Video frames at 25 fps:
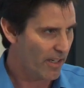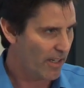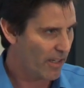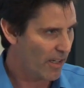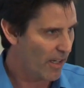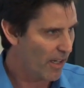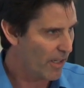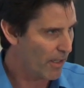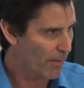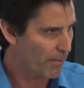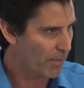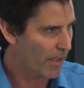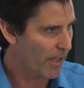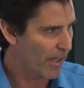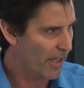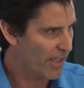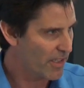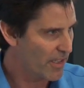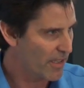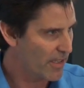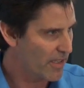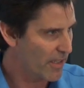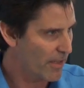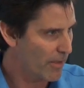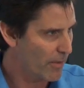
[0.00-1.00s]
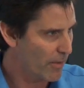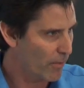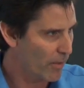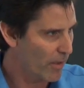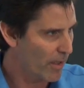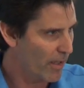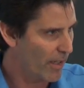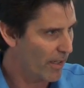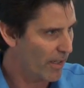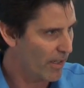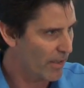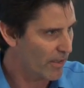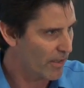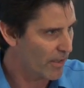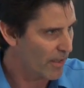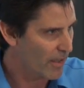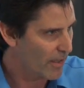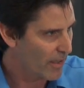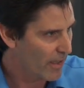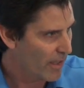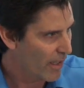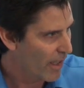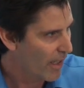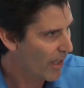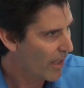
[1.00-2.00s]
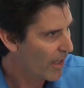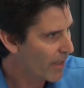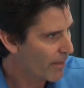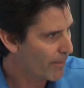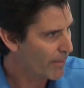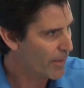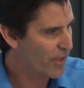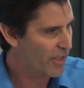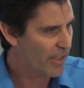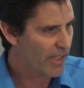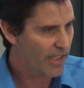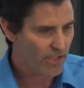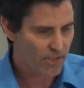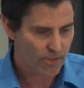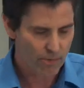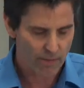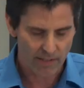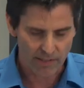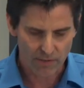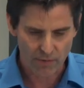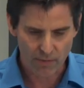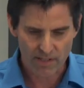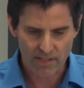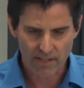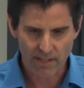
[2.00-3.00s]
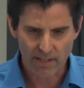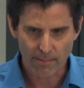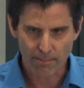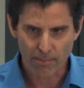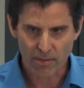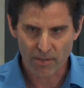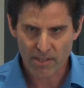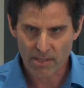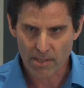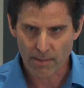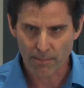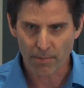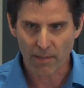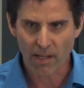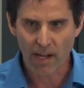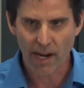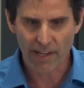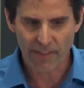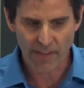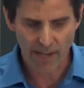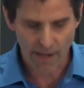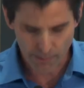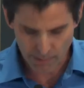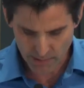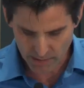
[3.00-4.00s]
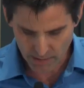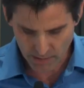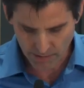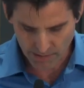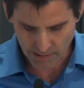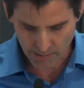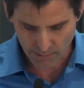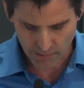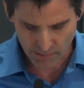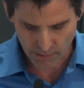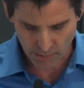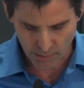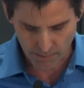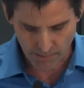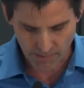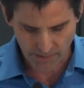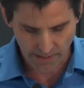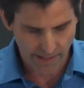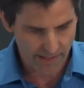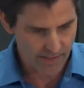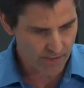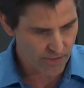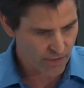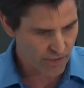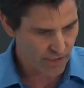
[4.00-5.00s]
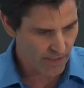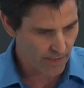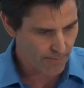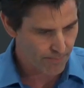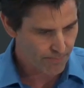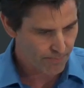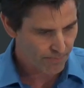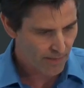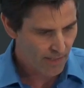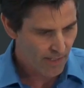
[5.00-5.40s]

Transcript: all appliances and, and machines to electricity, and supply that with clean, renewable energy.